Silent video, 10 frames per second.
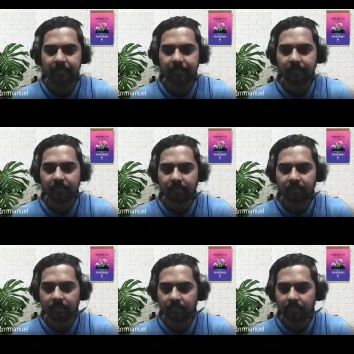
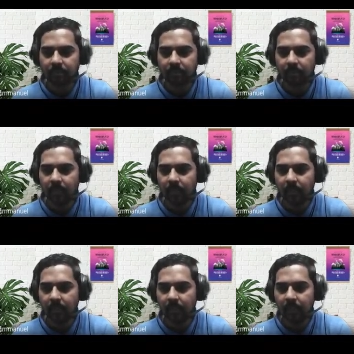
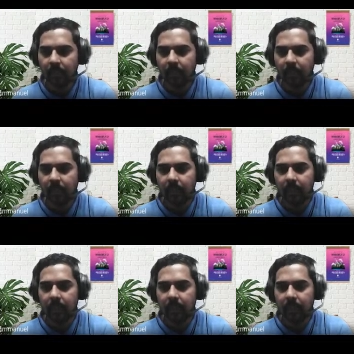No one is speaking in this clip.